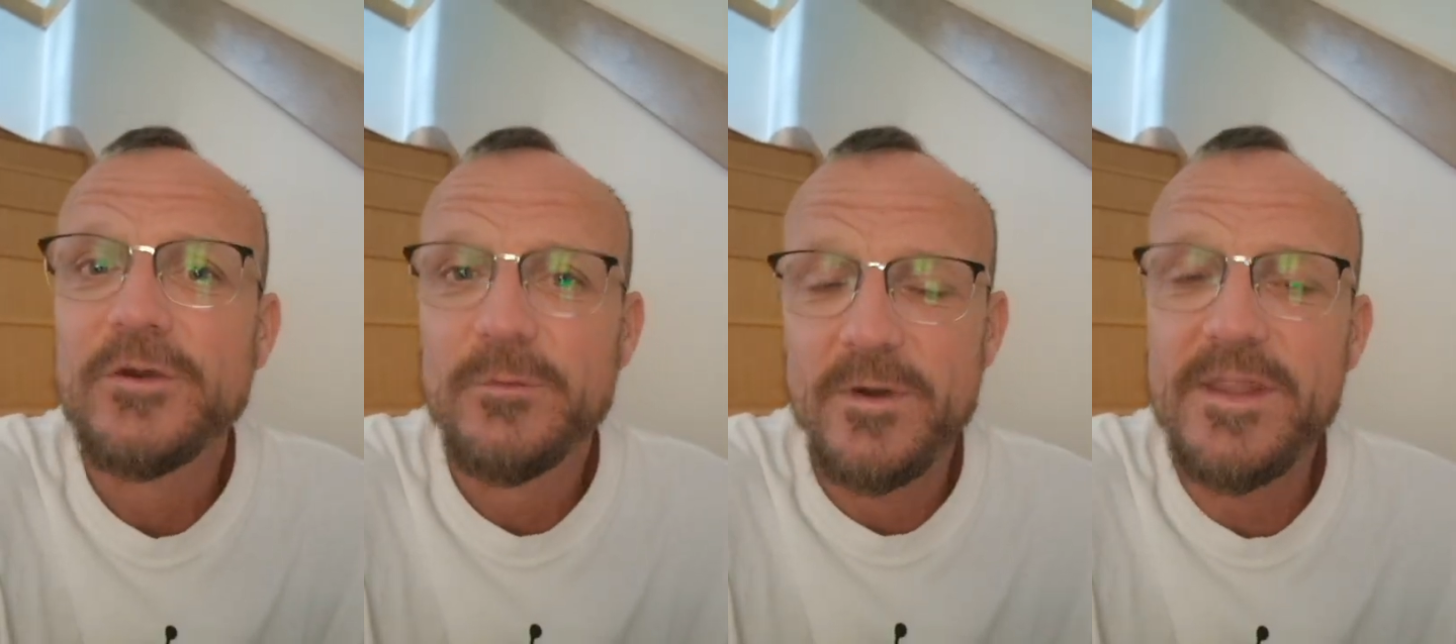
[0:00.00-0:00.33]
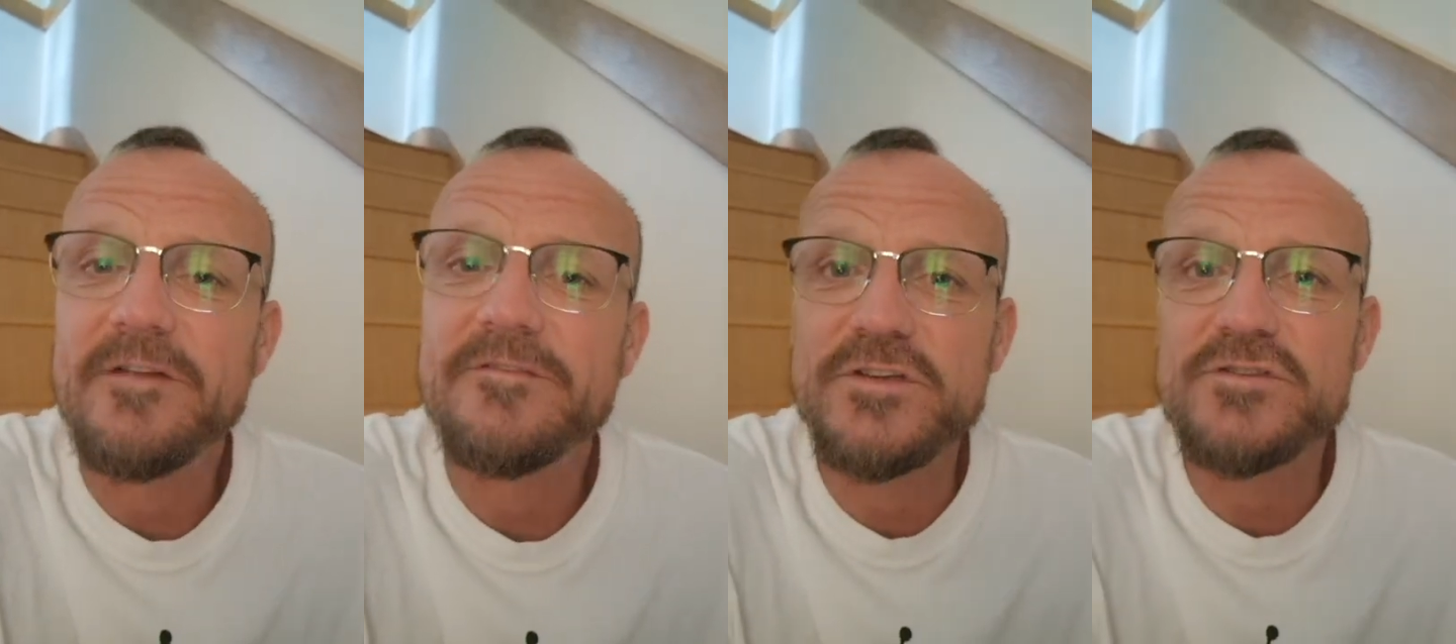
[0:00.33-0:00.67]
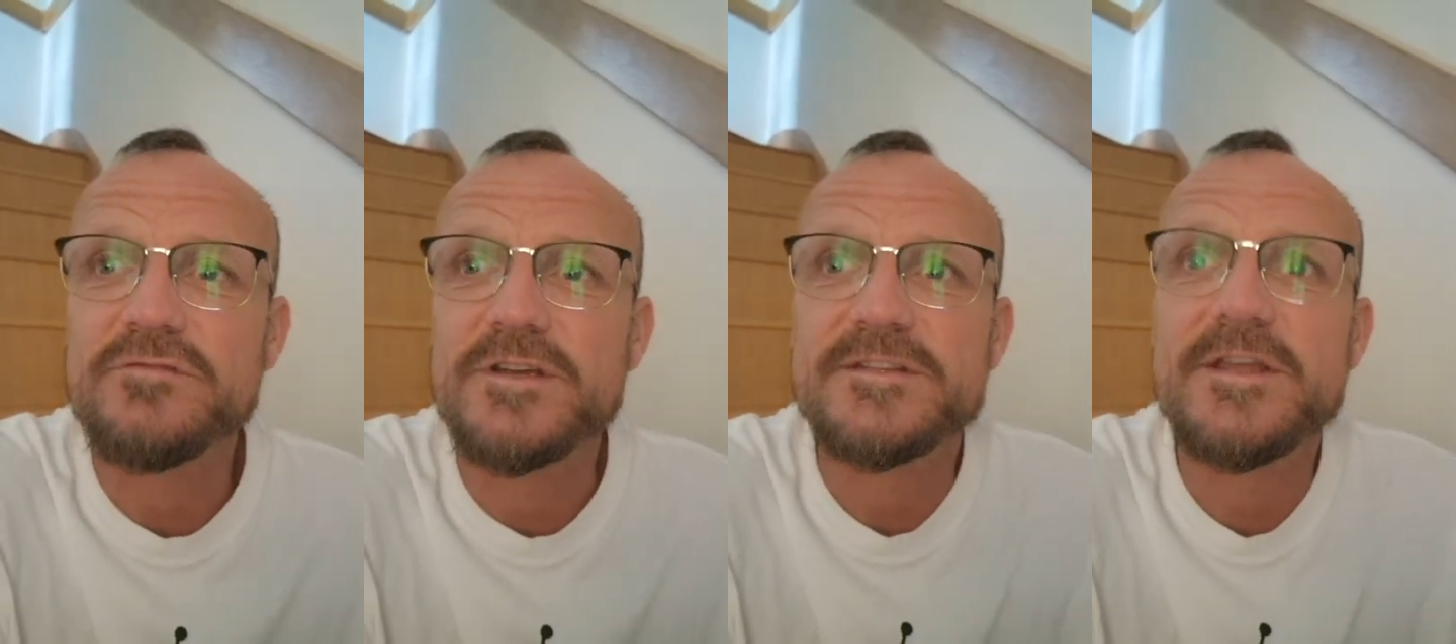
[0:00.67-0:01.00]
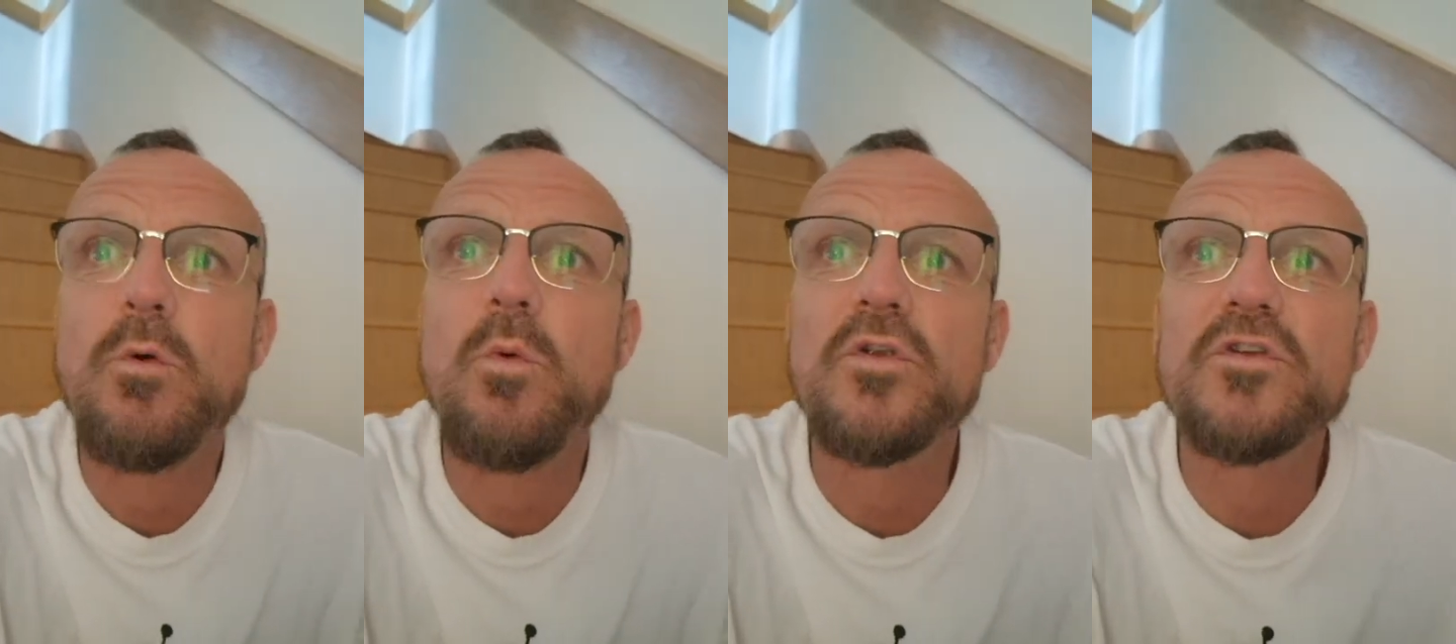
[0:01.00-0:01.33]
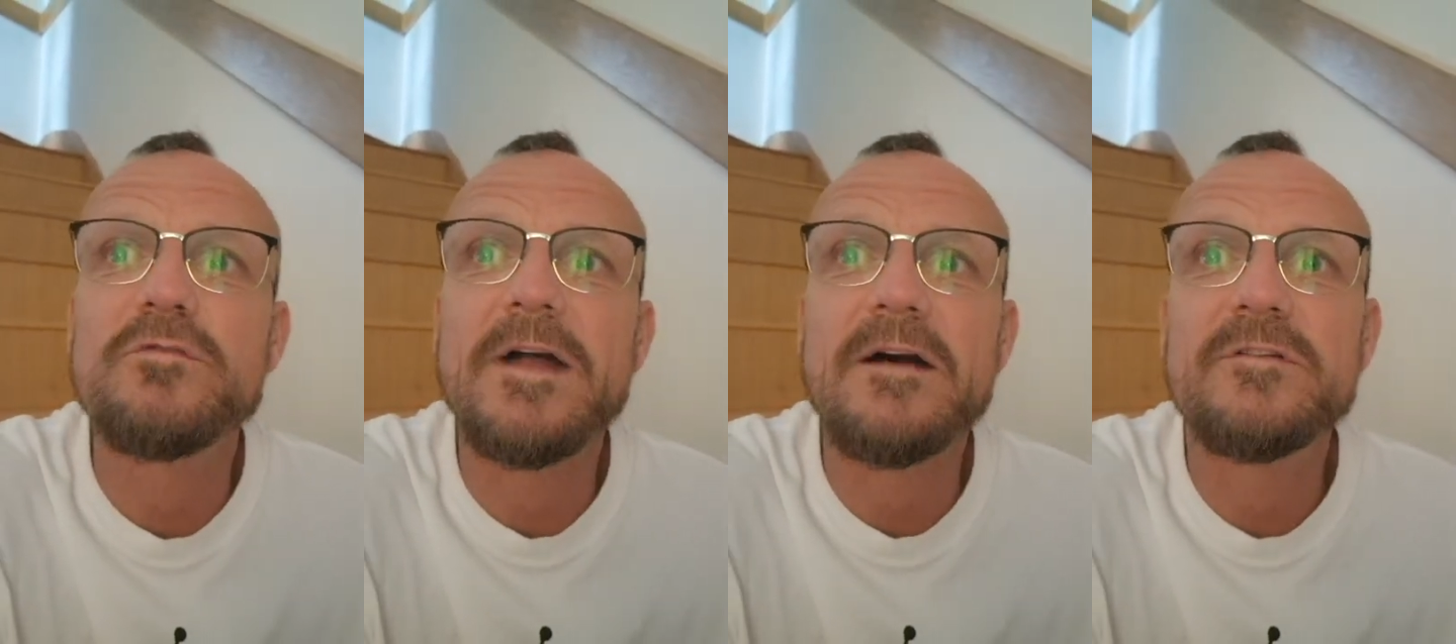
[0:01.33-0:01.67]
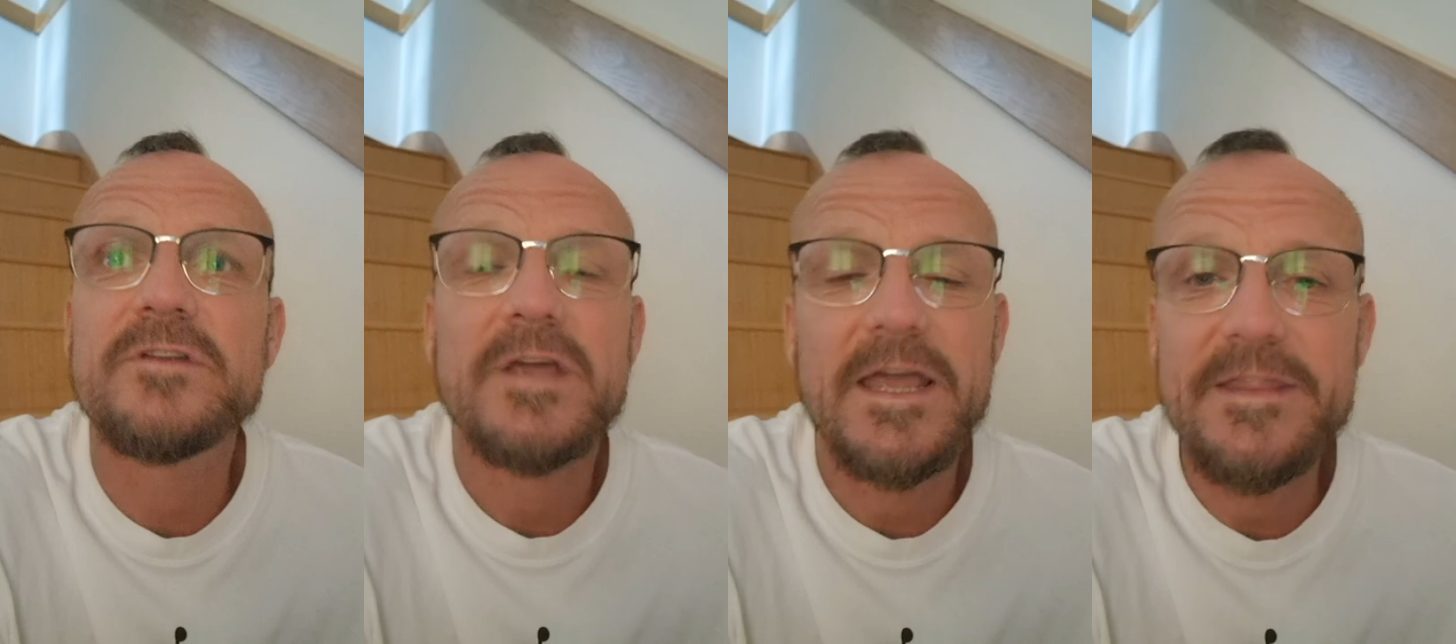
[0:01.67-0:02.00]
where that fishery is, they'll wander
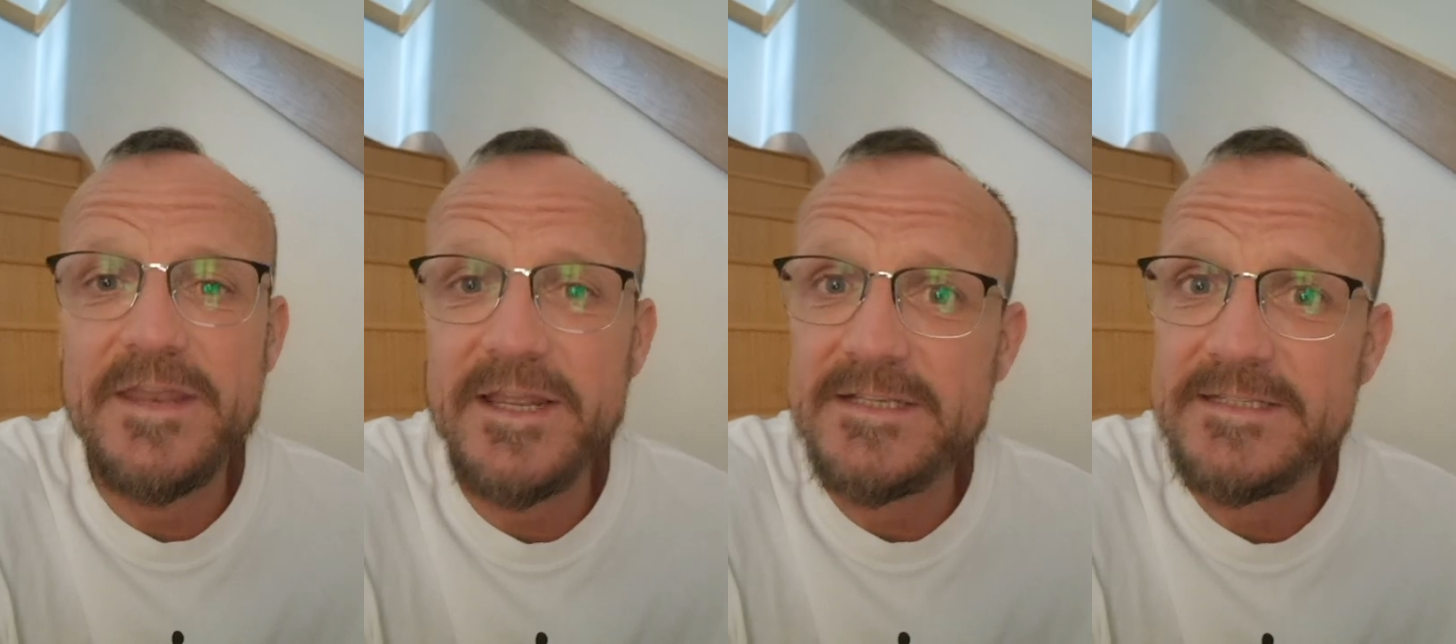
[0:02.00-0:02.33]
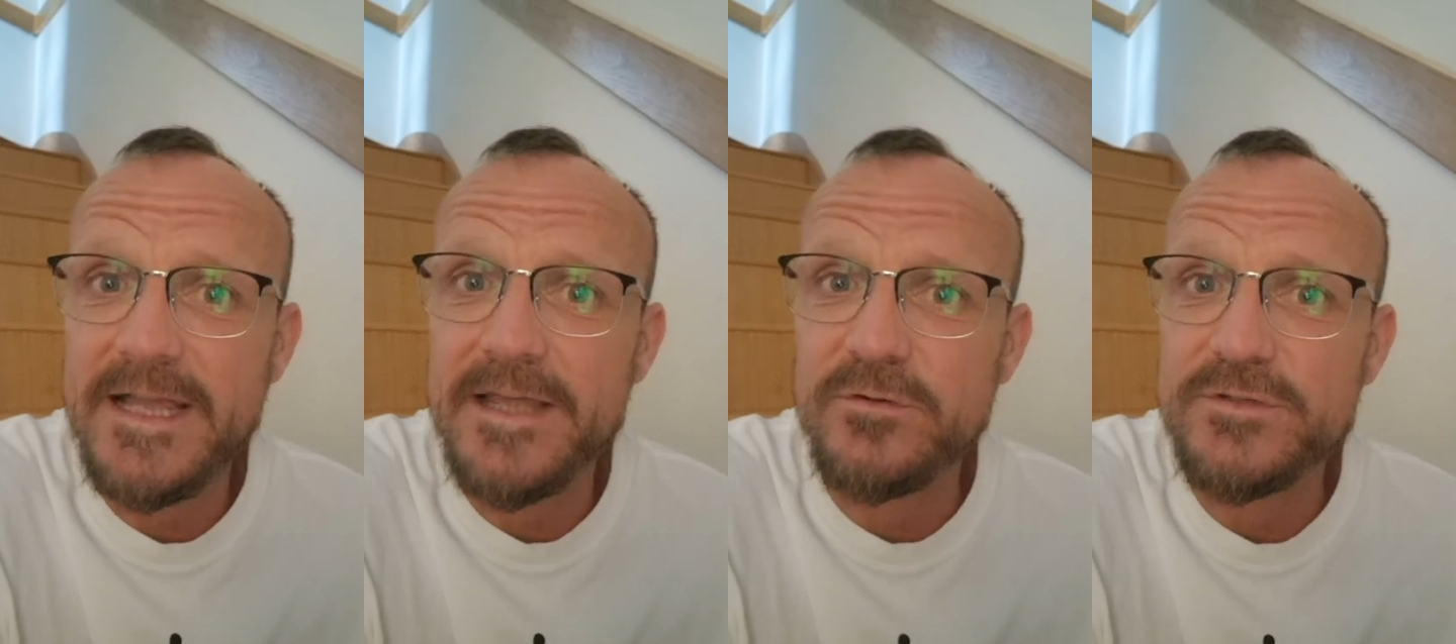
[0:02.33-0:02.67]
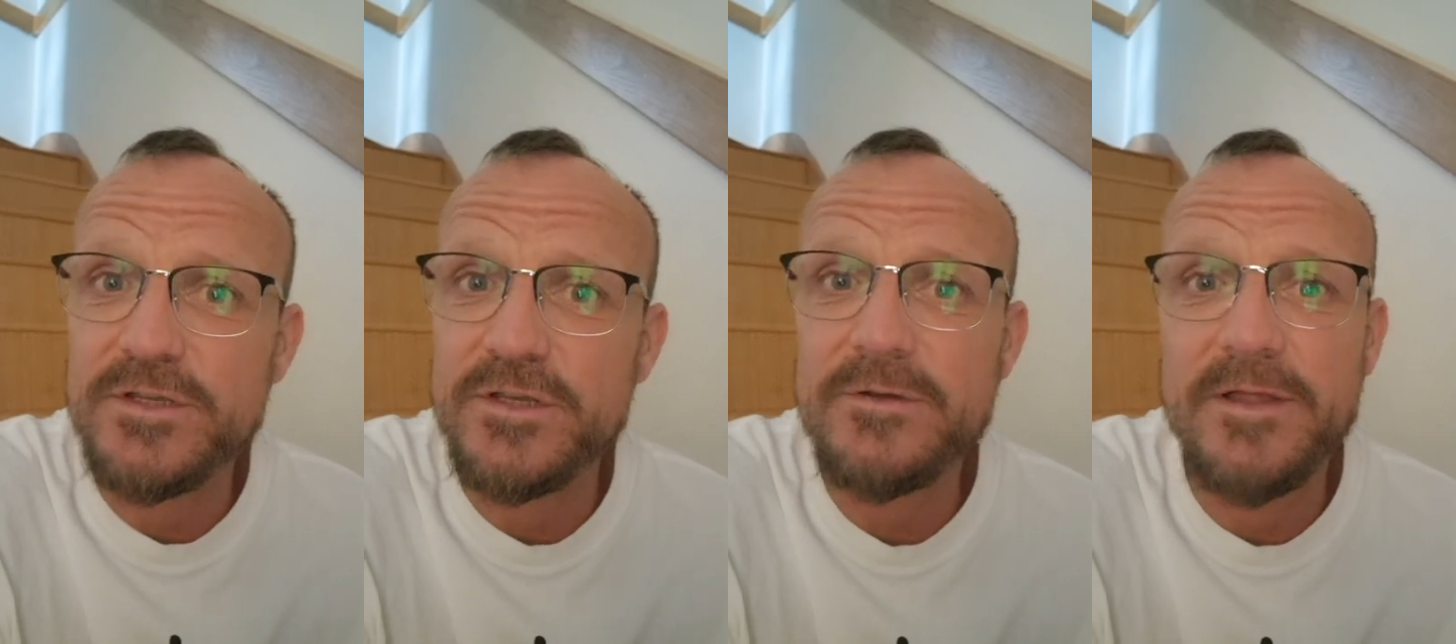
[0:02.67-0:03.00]
around in the next day or two,